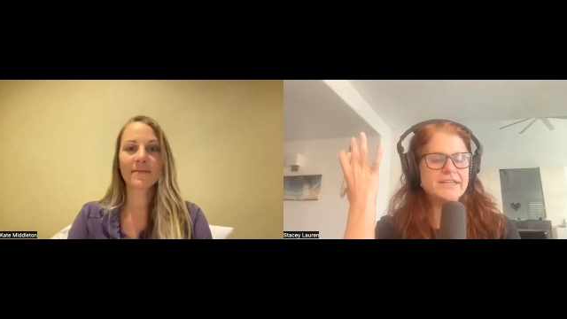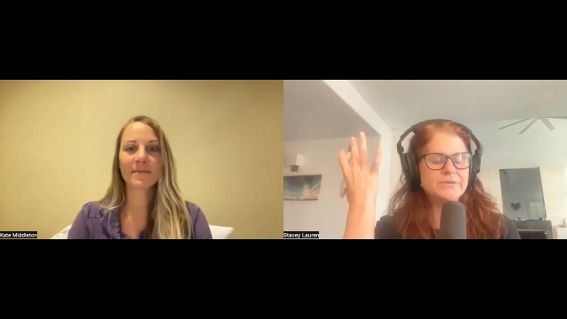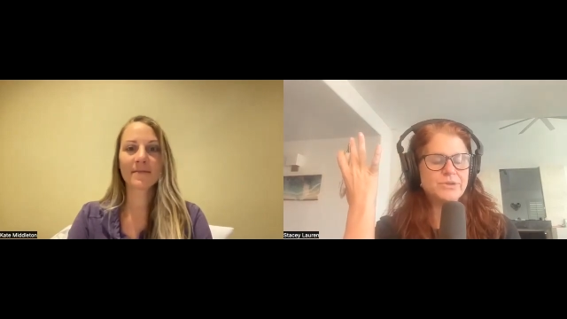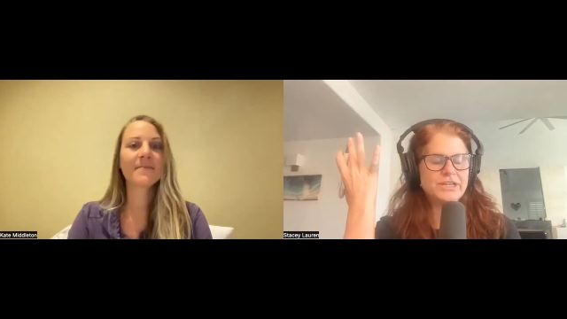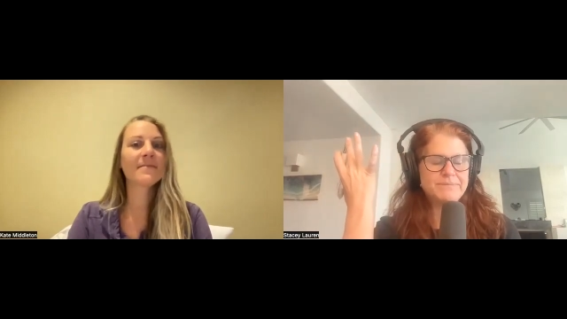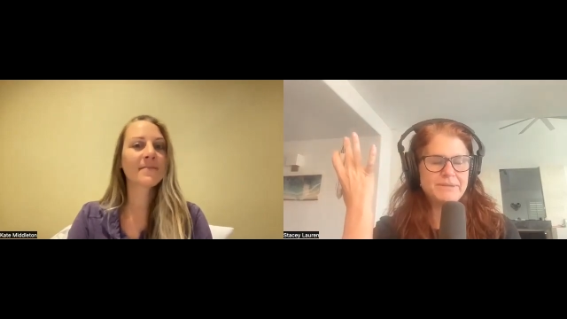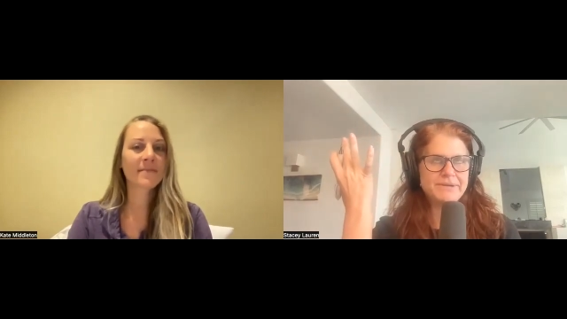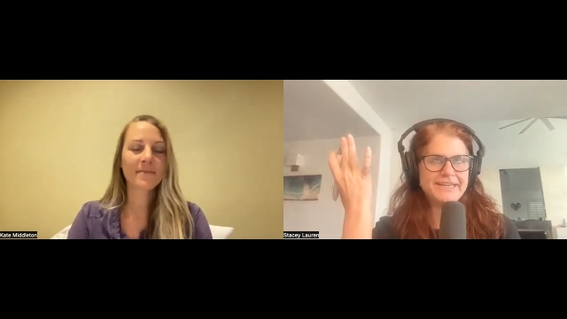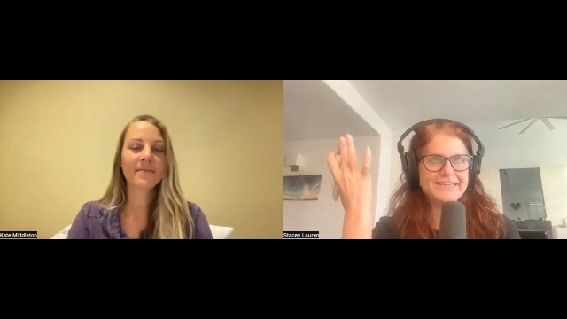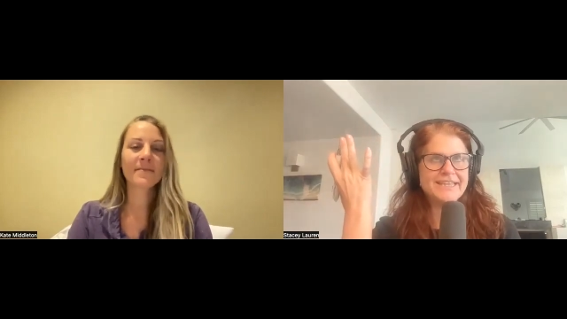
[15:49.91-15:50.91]
Speaker 1: And what I mean
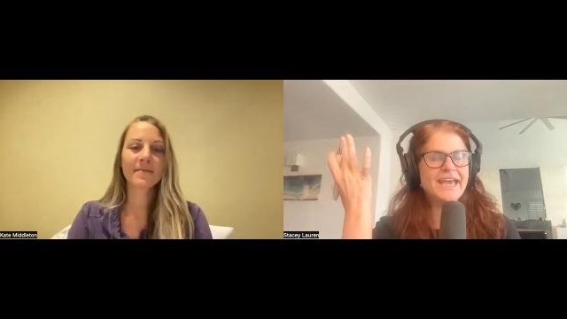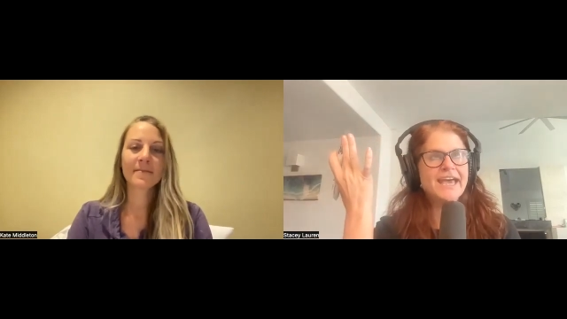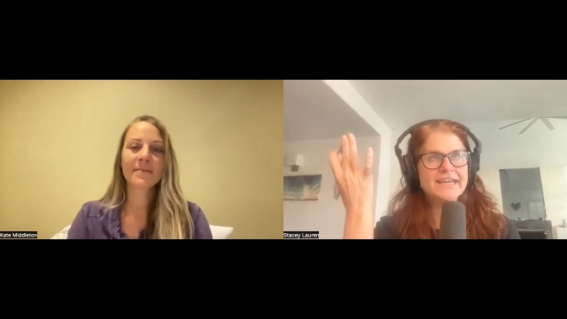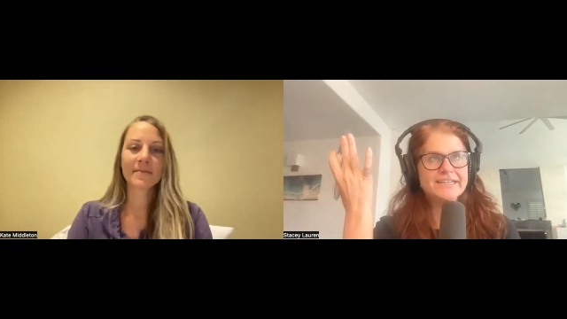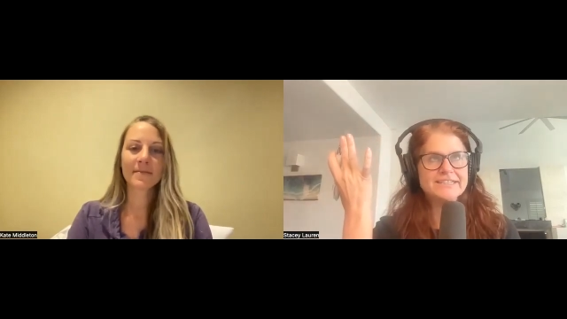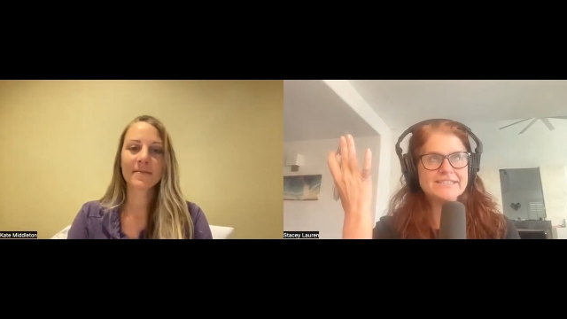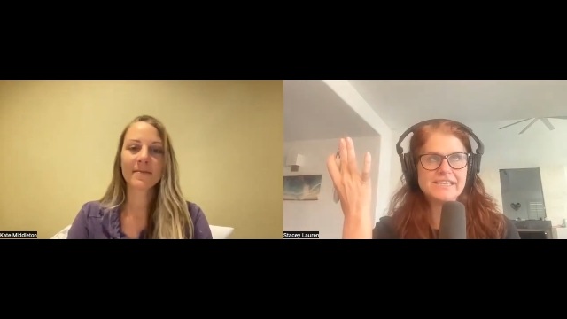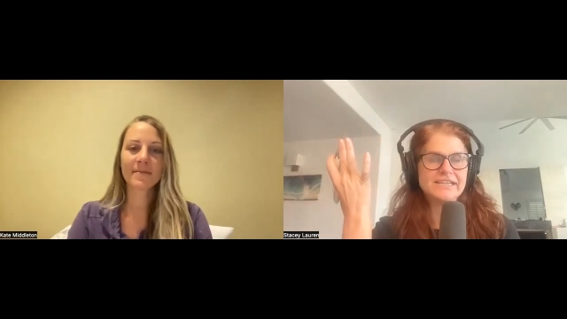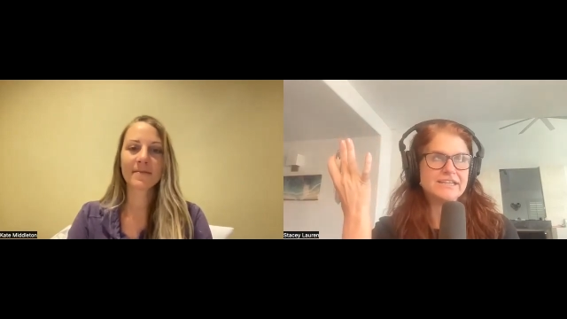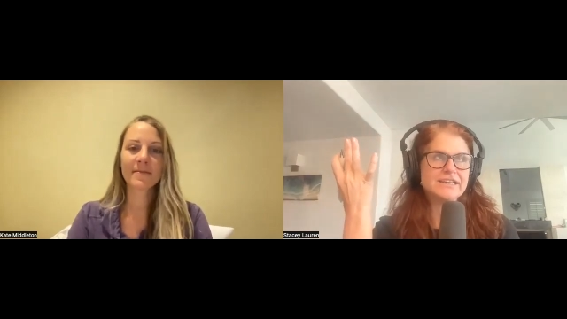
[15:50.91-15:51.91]
by in the head, it's
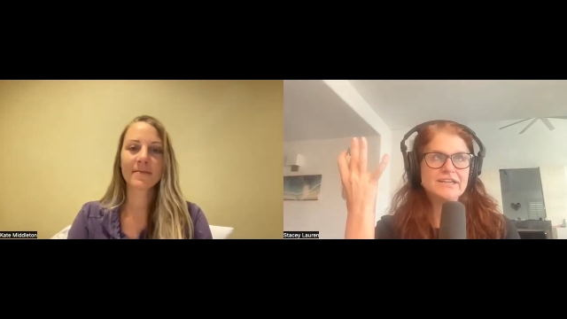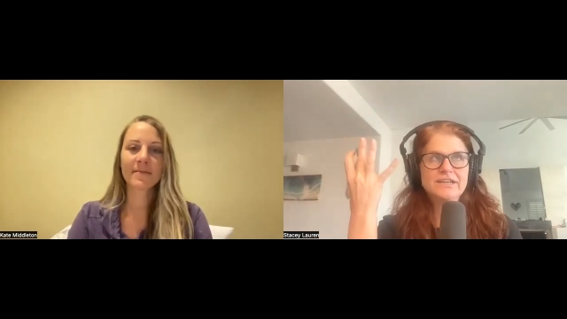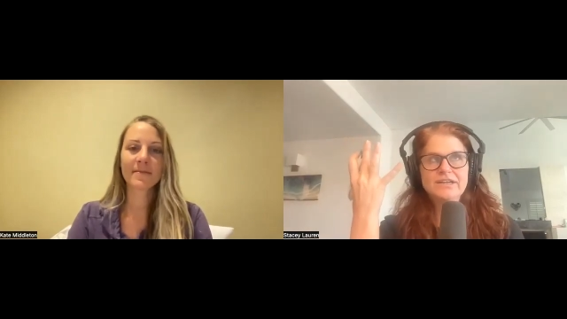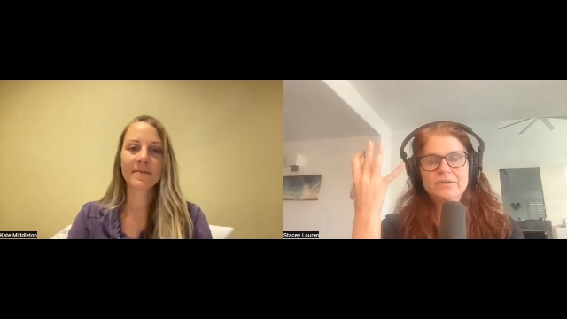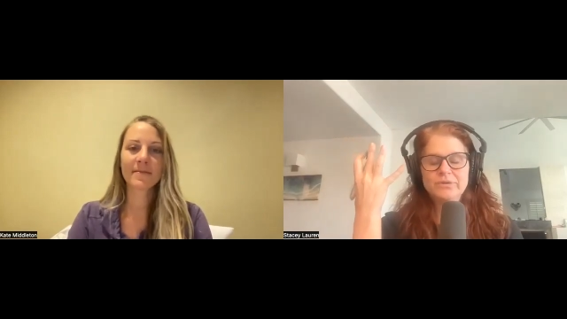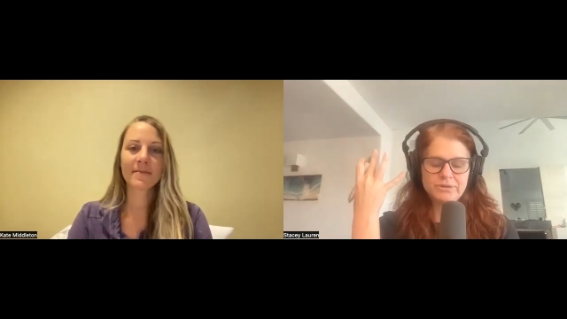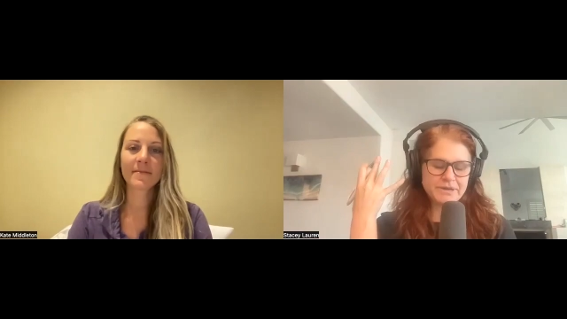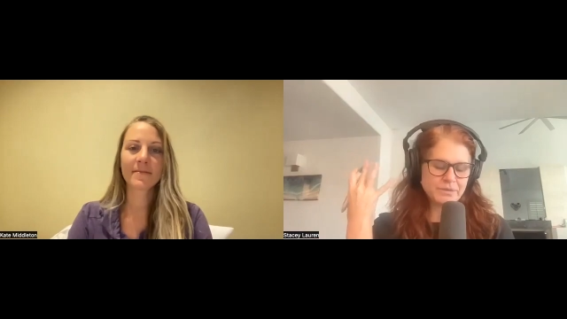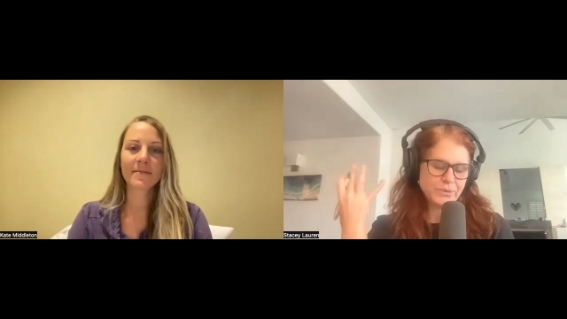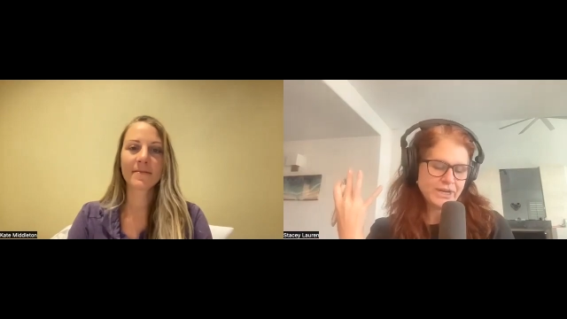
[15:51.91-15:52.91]
like, what am
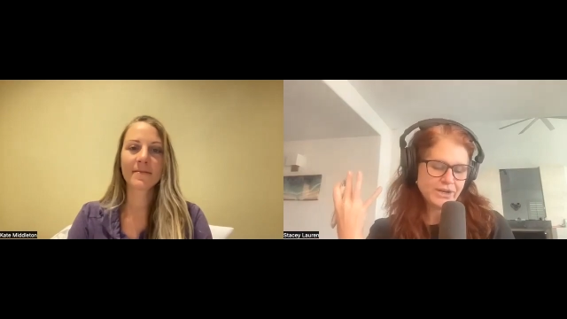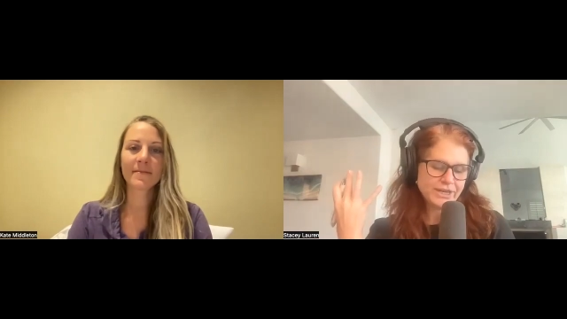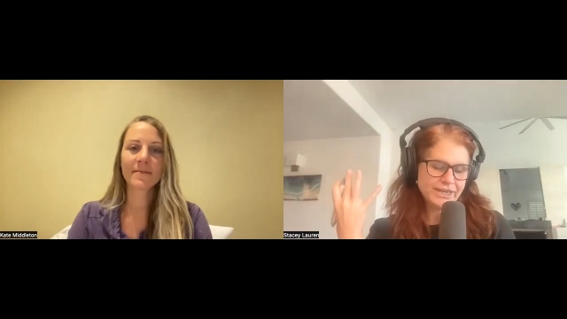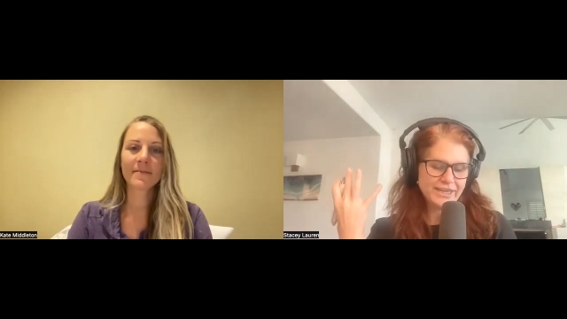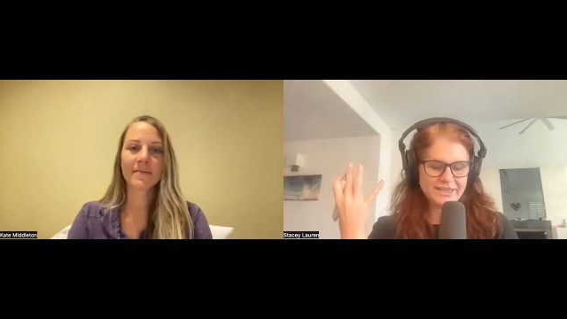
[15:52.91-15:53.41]
I wearing?